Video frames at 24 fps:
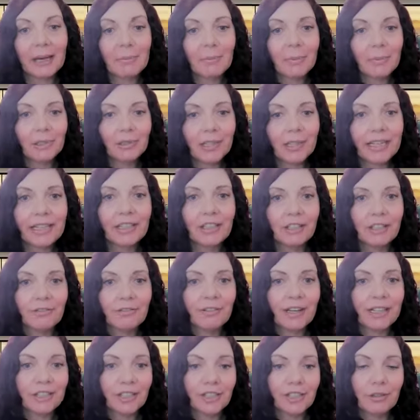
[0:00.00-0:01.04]
Yeah, blue light could
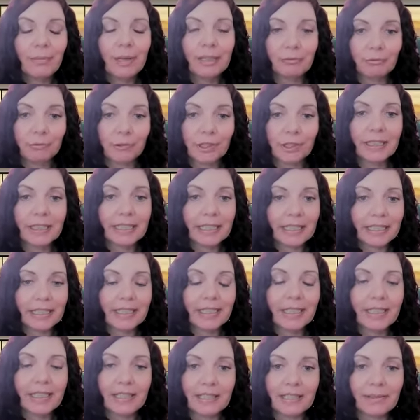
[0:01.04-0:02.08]
affect you, but
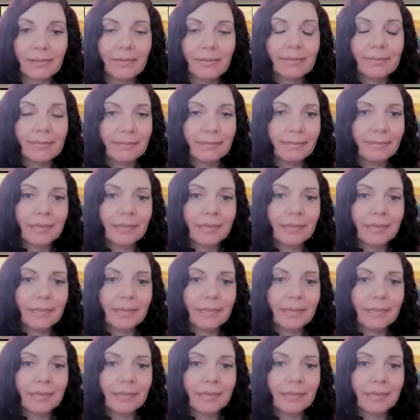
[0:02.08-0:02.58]
really it's